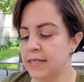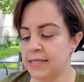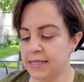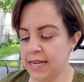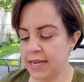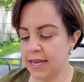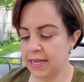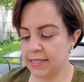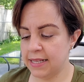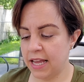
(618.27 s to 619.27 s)
Singing
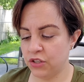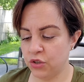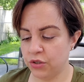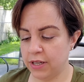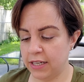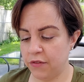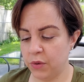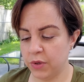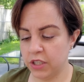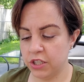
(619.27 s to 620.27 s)
is natural and
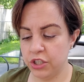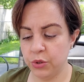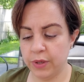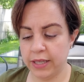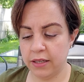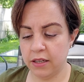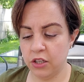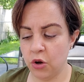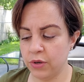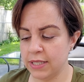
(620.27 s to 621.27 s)
everyone can do it.
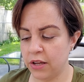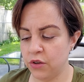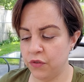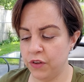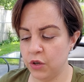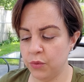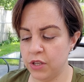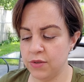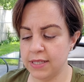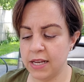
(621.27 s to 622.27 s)
Notice how you feel
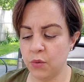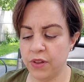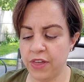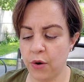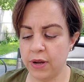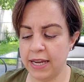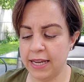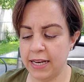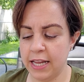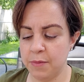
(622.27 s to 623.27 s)
when you sing without
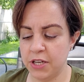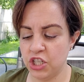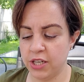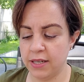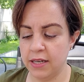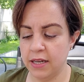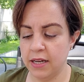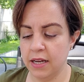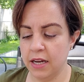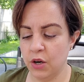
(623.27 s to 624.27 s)
inhibition.
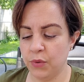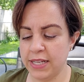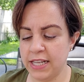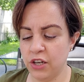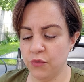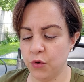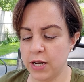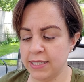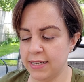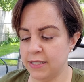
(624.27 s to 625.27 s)
Raising your
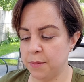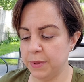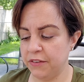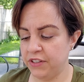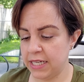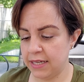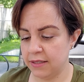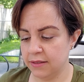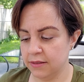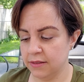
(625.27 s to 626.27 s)
voice is
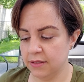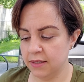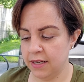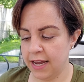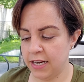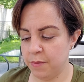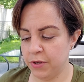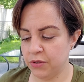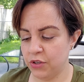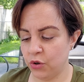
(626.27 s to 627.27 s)
uplifting and it
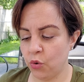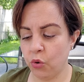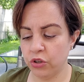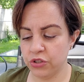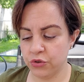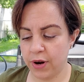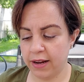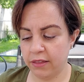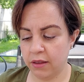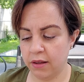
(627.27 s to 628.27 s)
builds your core
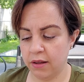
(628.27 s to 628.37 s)
strength.